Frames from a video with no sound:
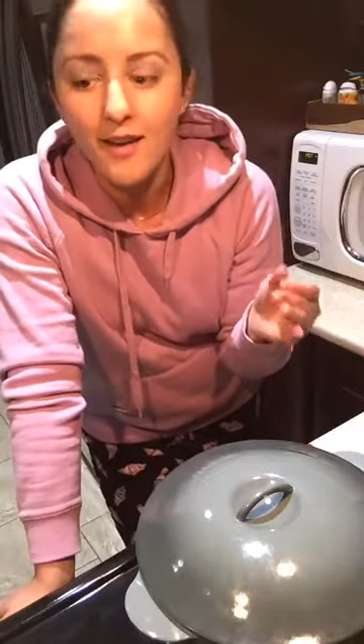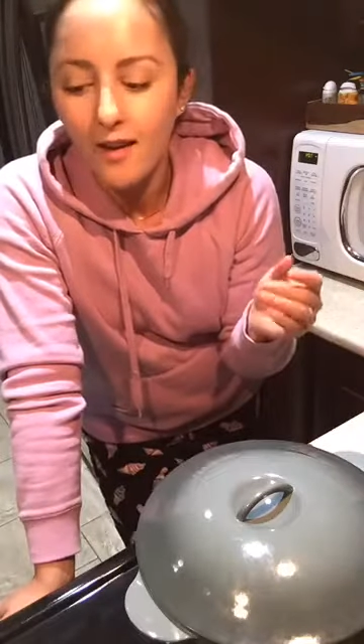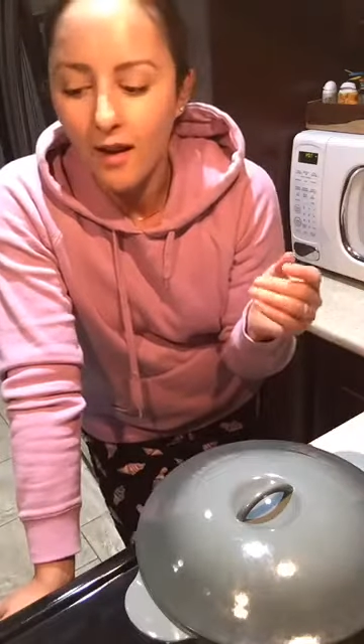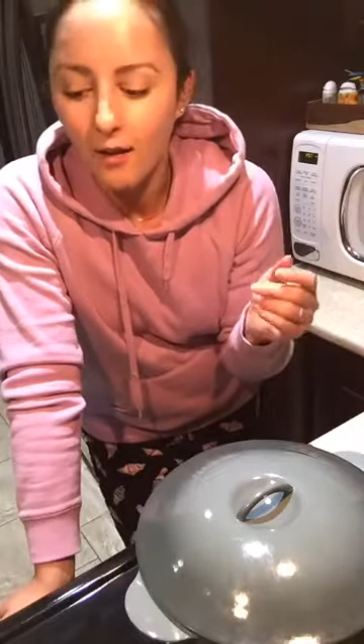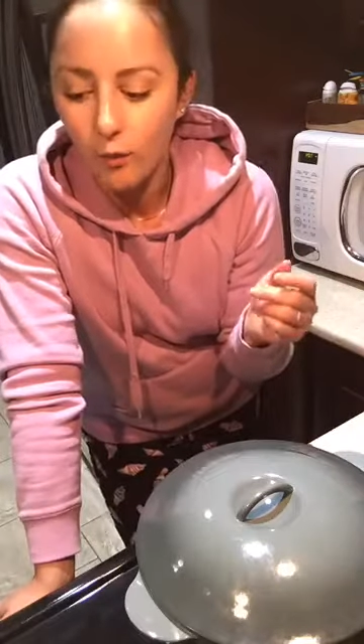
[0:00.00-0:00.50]

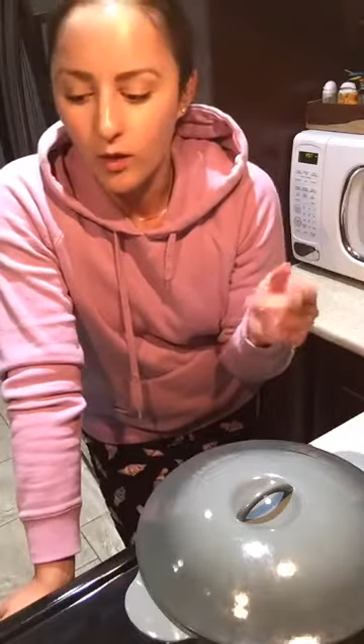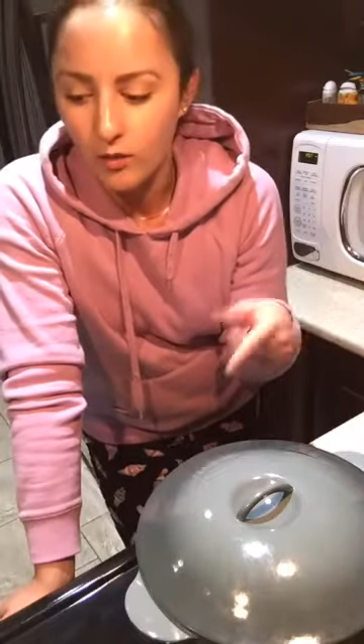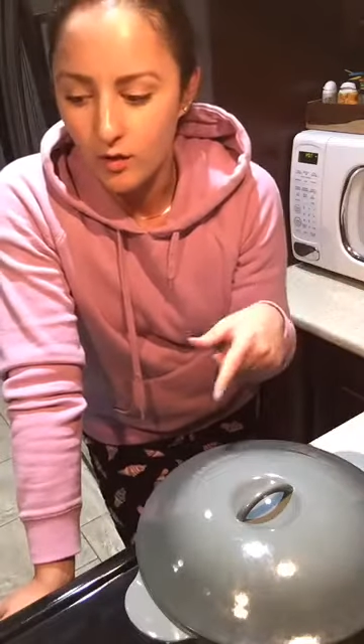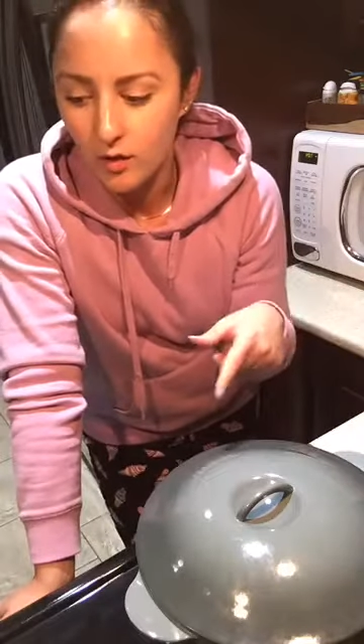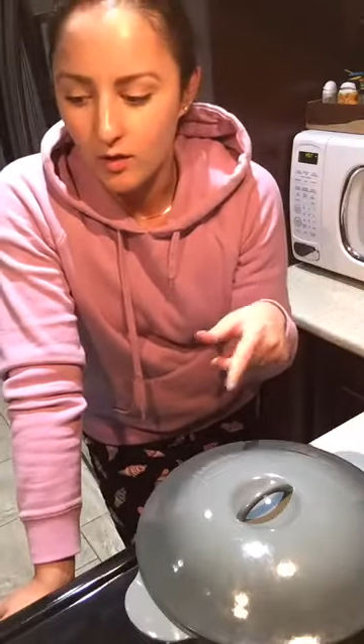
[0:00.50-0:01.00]
And we
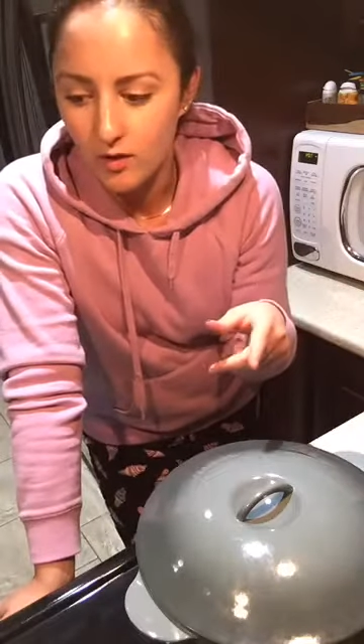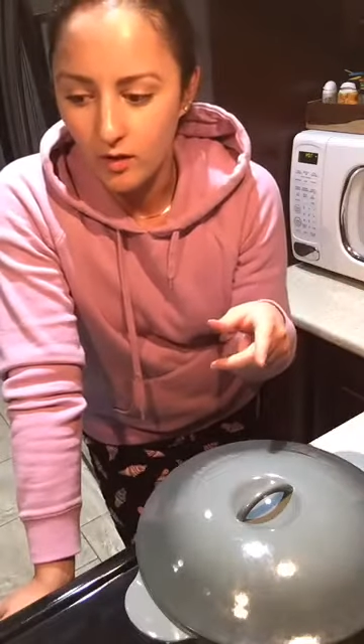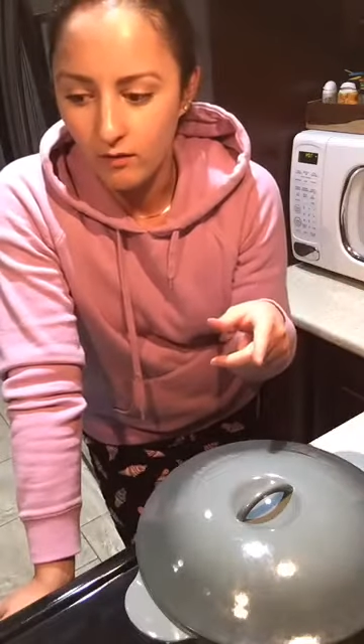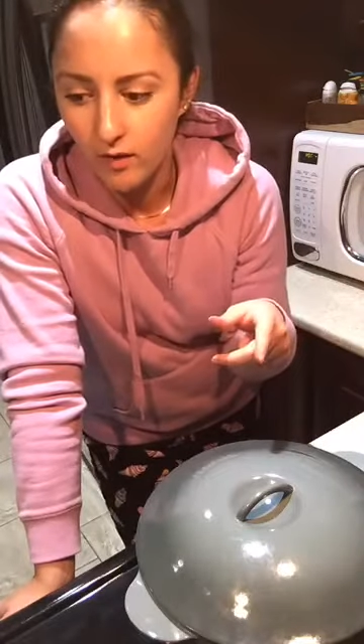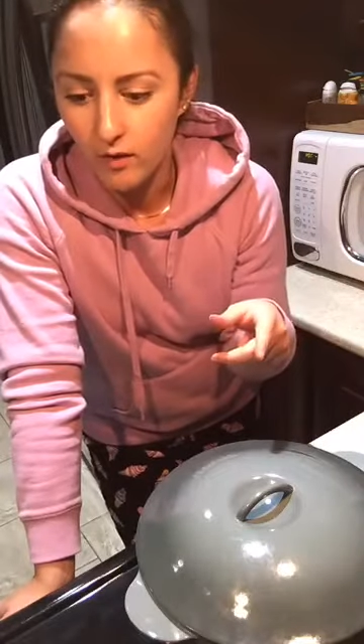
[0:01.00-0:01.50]
usually
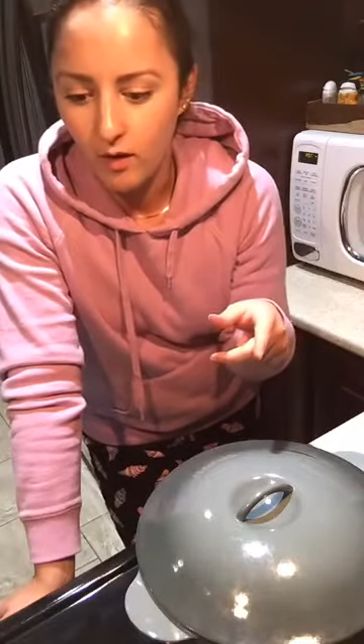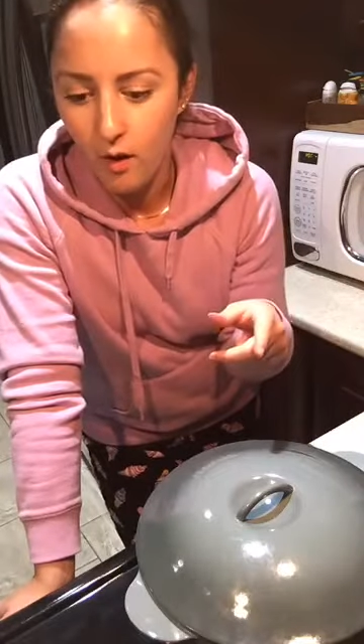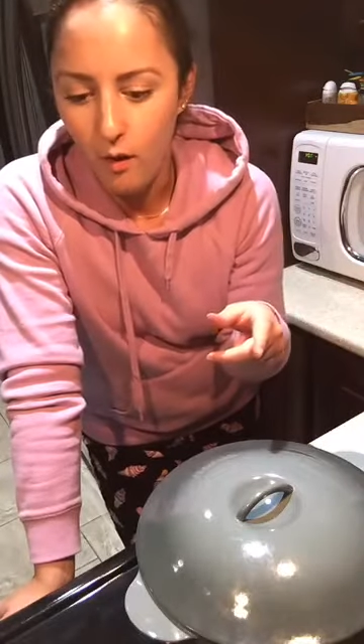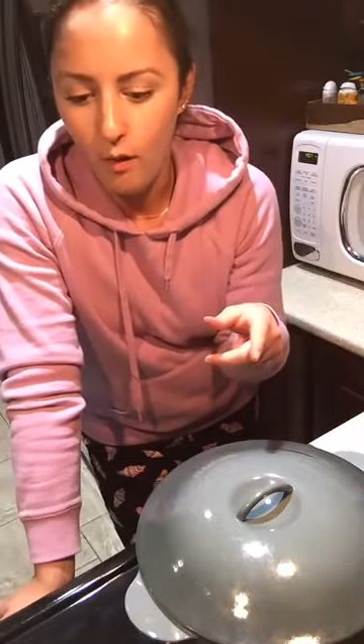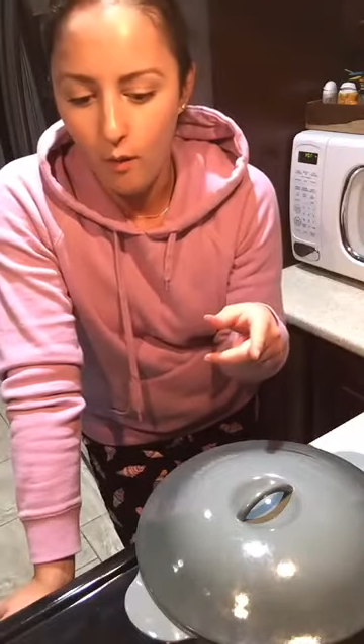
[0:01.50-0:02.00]
serve it
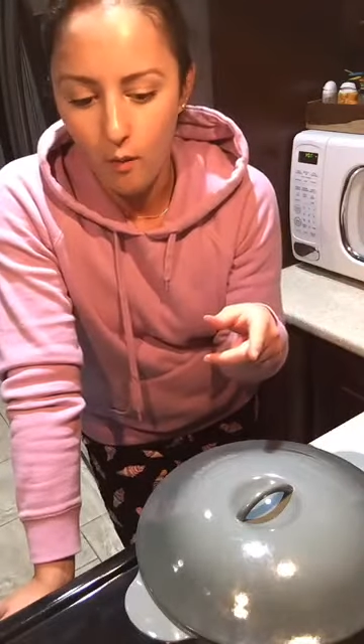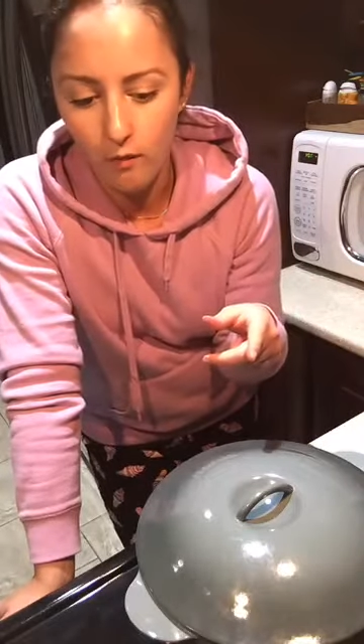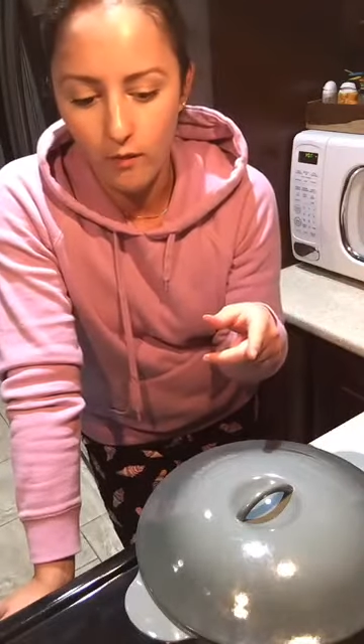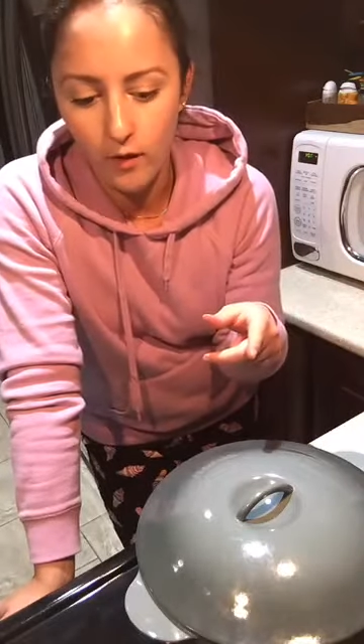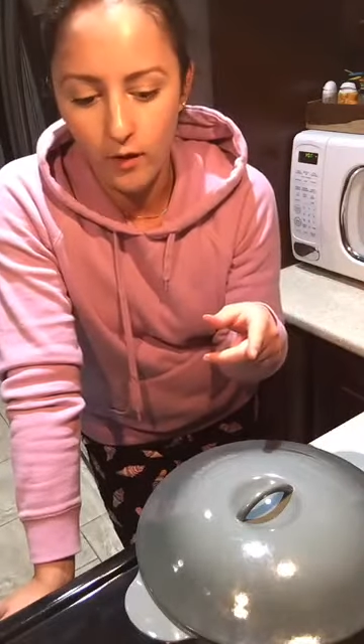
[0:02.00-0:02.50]

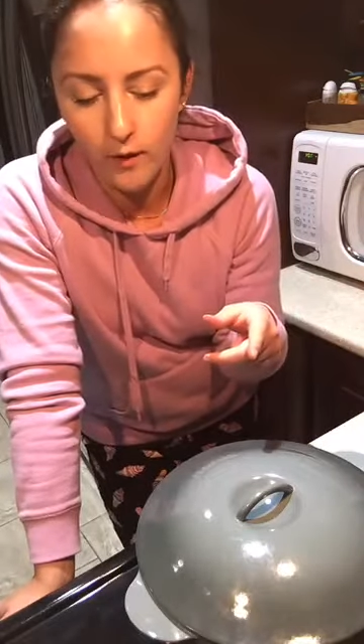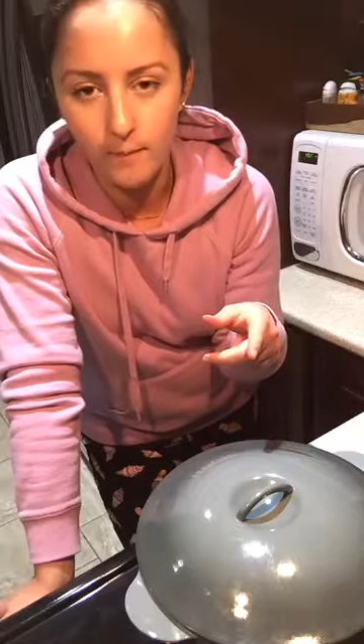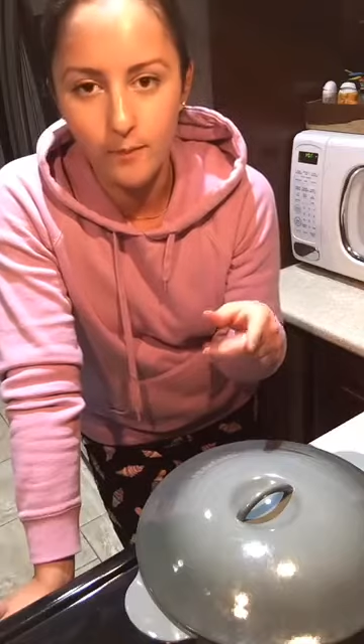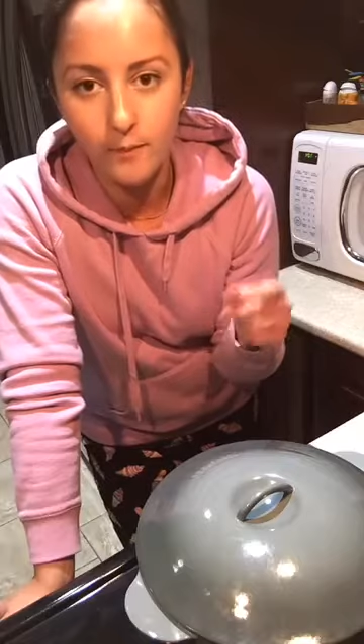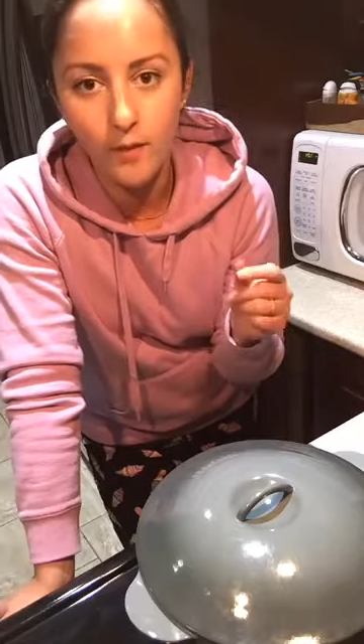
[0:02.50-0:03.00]
over
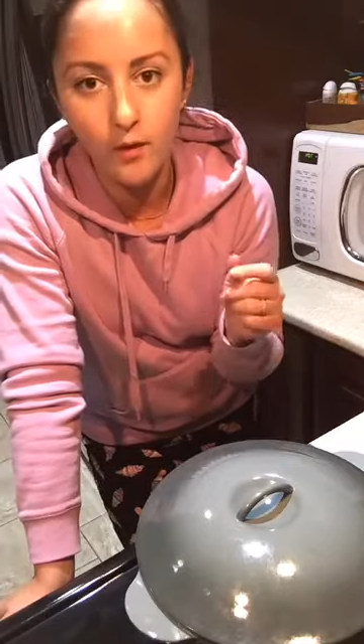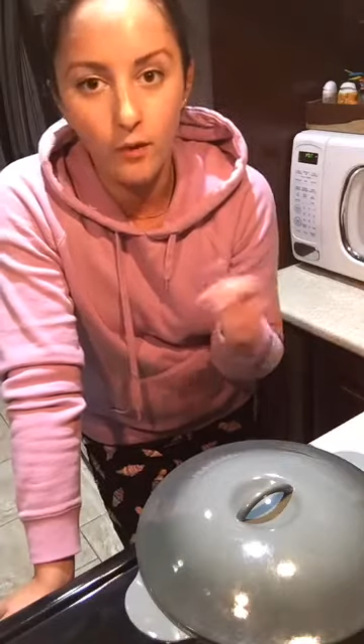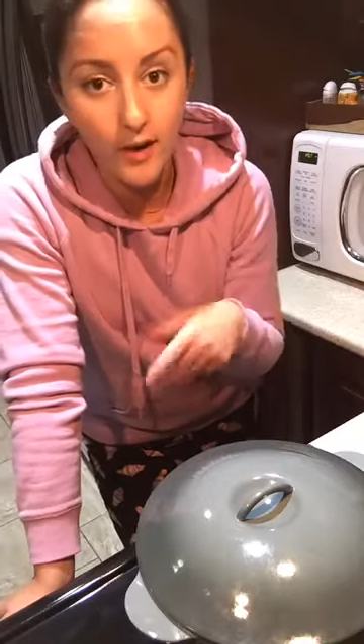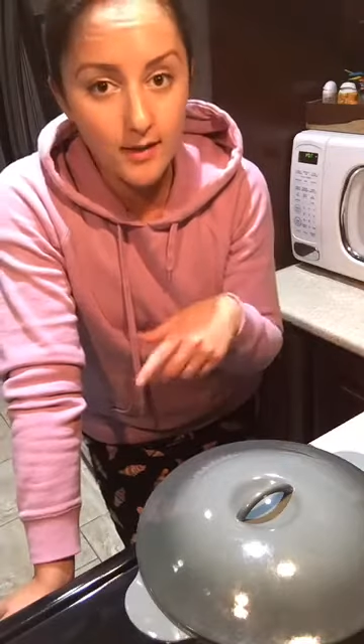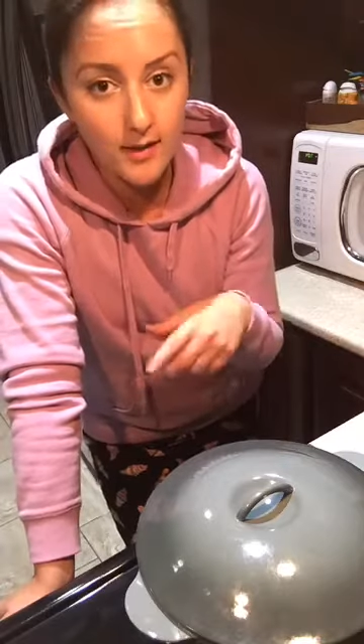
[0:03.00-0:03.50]

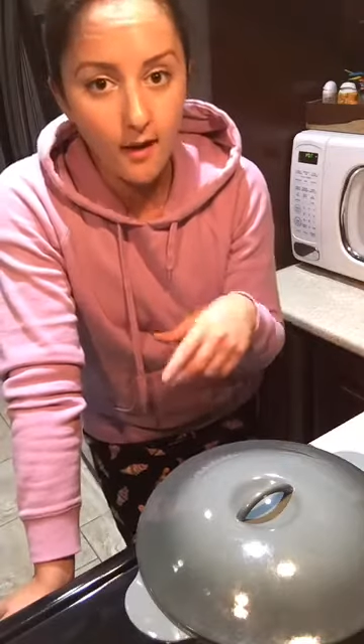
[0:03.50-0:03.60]
rice,